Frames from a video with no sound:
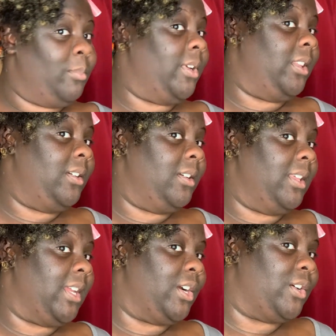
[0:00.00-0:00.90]
but look, the
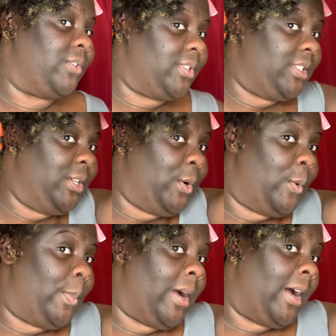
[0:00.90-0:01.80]
curls still
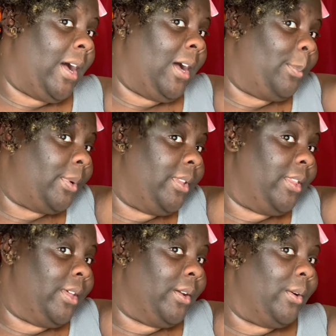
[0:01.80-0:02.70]
pop
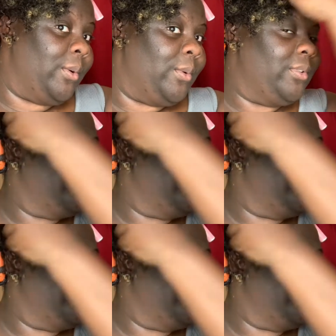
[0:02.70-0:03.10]
though.